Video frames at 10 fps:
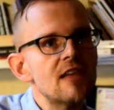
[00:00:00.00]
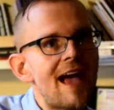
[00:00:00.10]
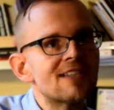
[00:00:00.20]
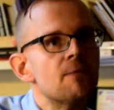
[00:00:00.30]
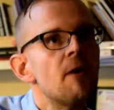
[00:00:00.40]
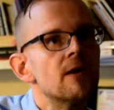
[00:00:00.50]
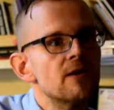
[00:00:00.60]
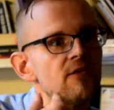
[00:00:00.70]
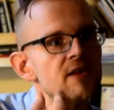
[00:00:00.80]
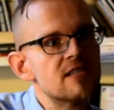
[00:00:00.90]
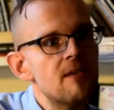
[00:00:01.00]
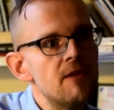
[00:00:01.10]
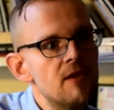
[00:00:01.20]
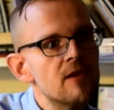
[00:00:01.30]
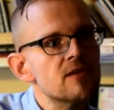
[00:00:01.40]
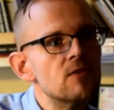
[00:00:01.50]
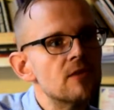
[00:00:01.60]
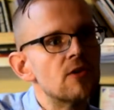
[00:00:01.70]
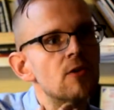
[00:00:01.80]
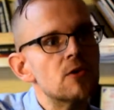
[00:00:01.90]
as a part of their seminars during the
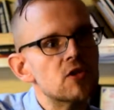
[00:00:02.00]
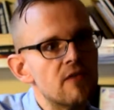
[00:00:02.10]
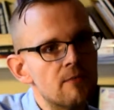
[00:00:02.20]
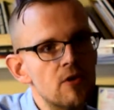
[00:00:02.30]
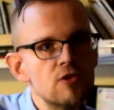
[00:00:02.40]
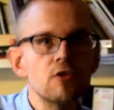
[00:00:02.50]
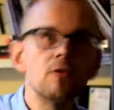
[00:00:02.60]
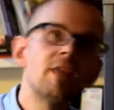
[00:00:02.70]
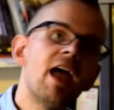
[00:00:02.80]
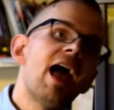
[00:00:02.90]
course of the module,